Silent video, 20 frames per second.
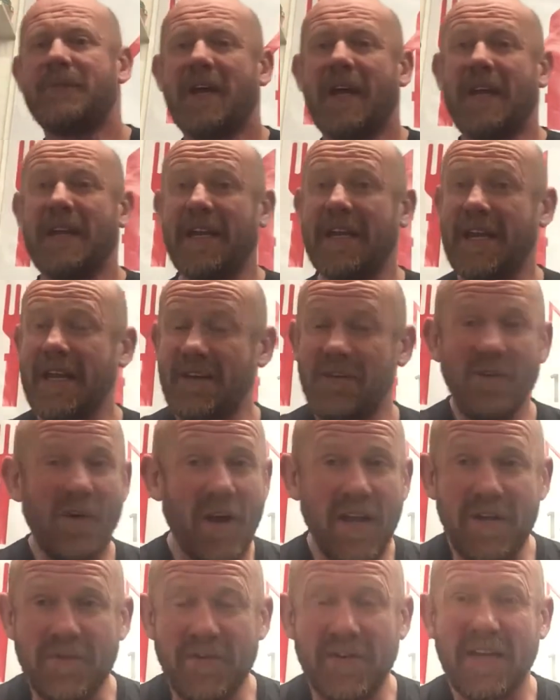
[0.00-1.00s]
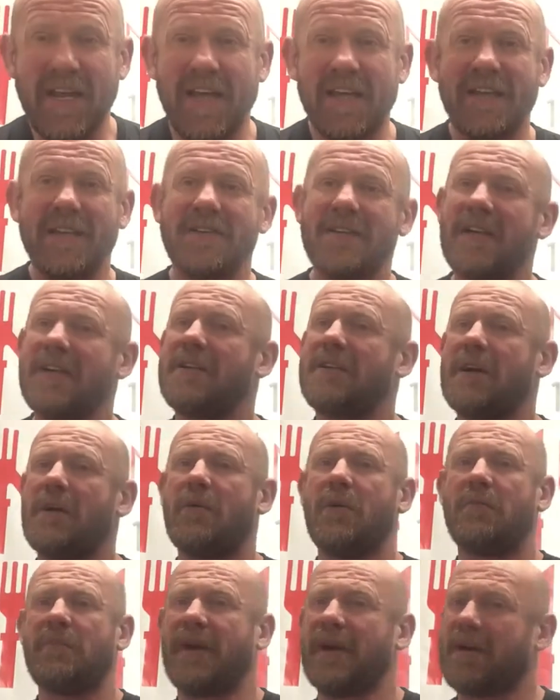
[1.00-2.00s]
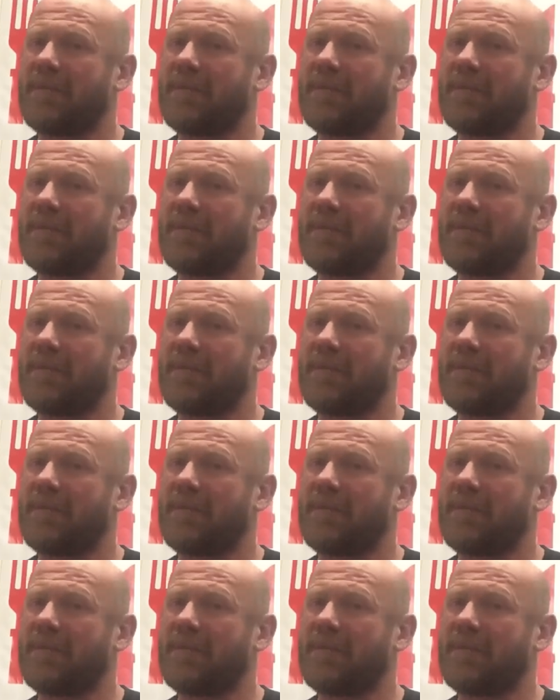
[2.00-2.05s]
and then it, not even that, they say, you know what, Ben,